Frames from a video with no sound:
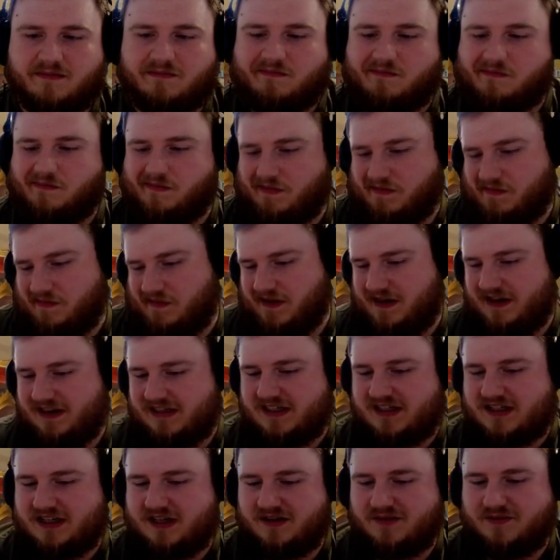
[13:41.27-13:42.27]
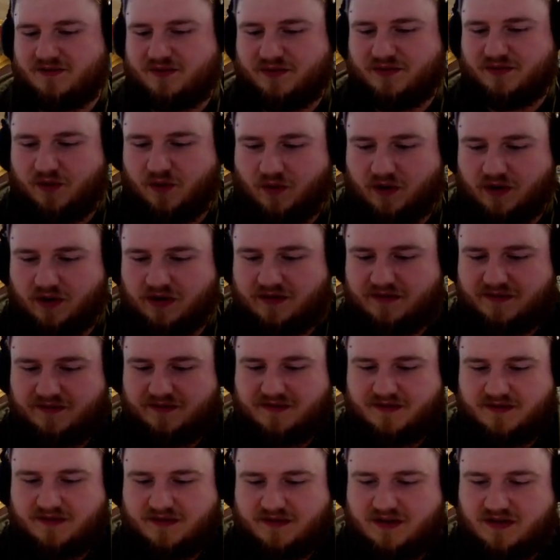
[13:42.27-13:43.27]
if we get to turn 4,
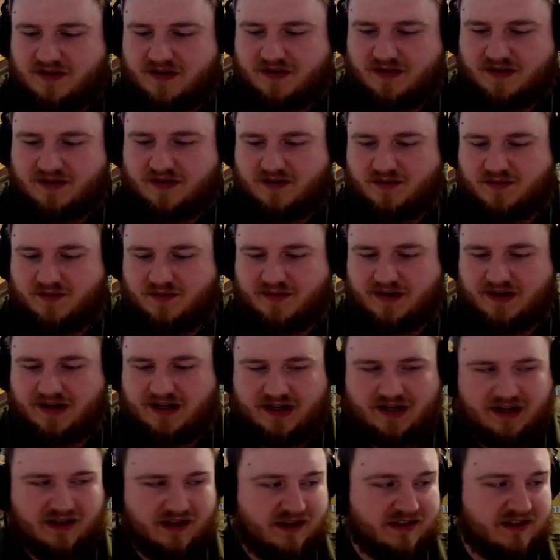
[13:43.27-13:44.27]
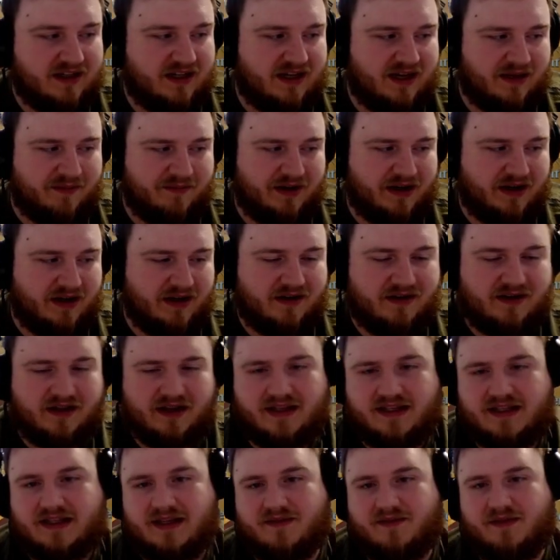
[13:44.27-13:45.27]
we can collect a company
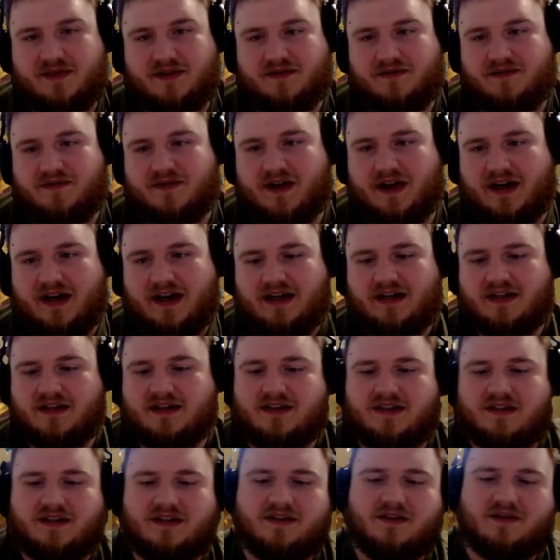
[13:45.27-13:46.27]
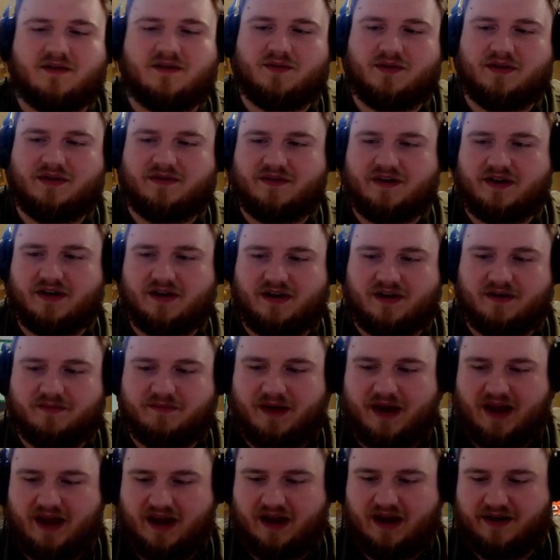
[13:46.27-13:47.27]
and see if we can find one of our
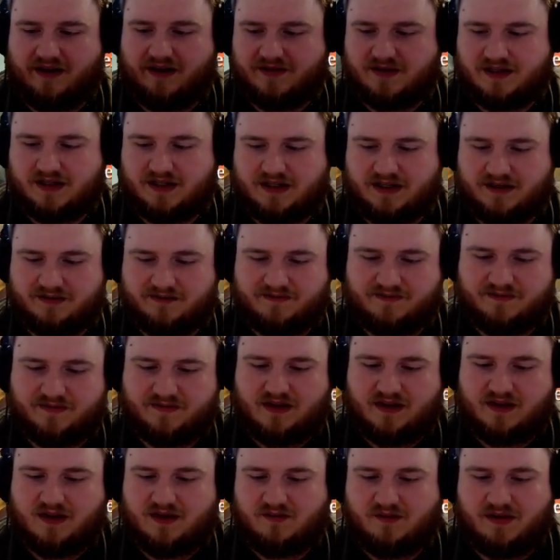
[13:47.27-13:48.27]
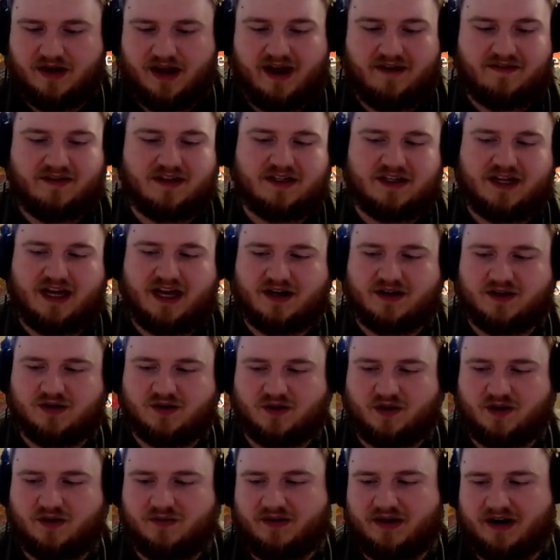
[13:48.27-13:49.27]
payoffs here. We have the
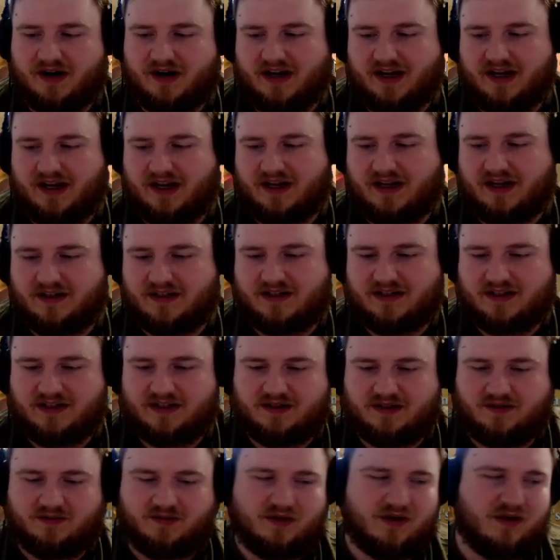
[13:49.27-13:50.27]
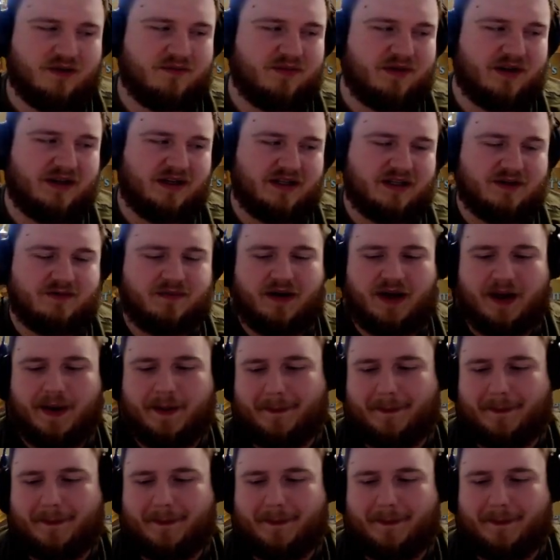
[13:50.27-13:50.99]
Chatterstorm in our hands. We're in a pretty good spot.